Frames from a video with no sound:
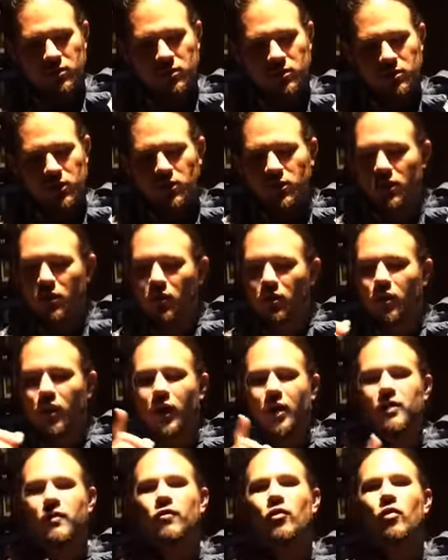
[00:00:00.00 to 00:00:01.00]
There's another
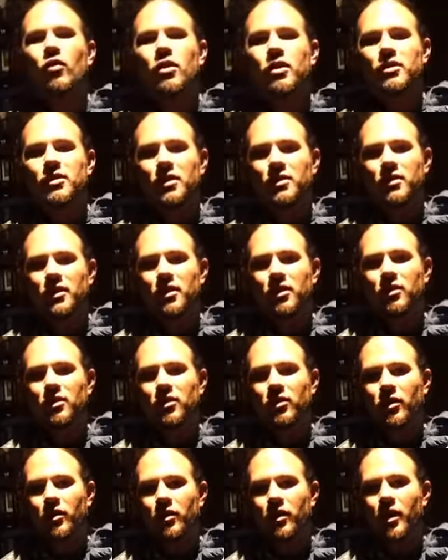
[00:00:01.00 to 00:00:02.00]
kind of cordage that's in
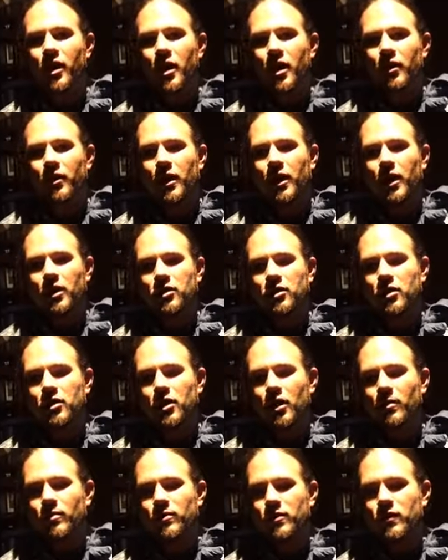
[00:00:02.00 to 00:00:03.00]
here that actually
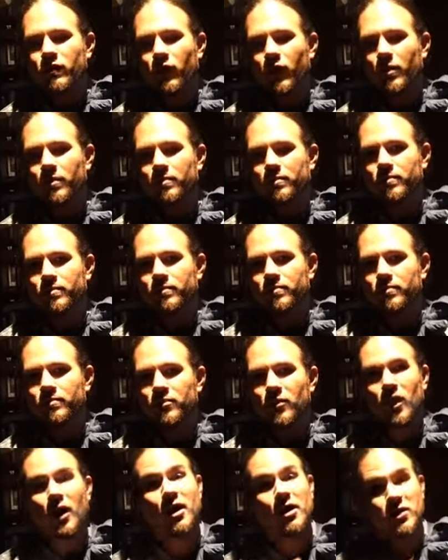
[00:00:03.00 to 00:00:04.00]
comes from
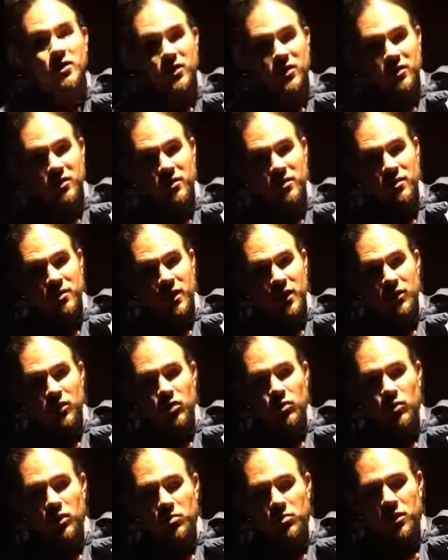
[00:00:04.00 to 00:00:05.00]
us as
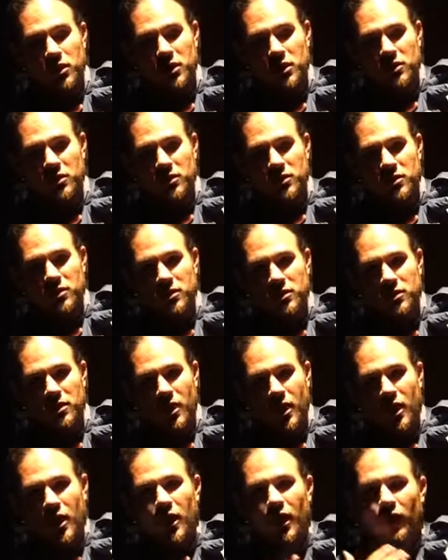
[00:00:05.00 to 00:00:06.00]
human beings.
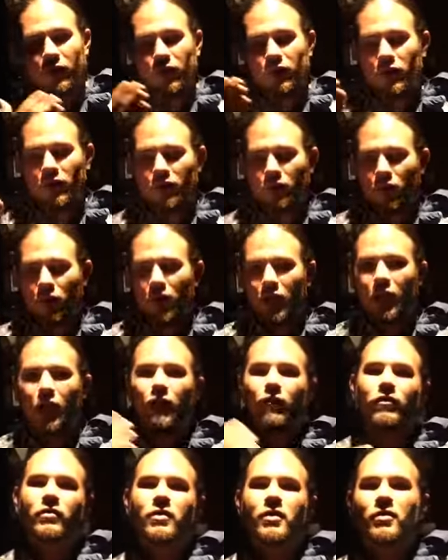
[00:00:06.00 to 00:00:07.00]
If you look very
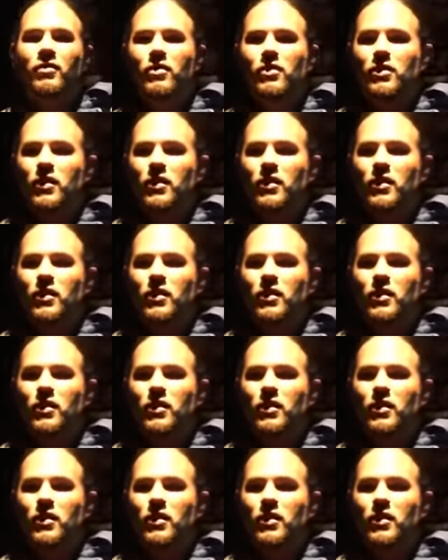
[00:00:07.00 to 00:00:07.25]
carefully in this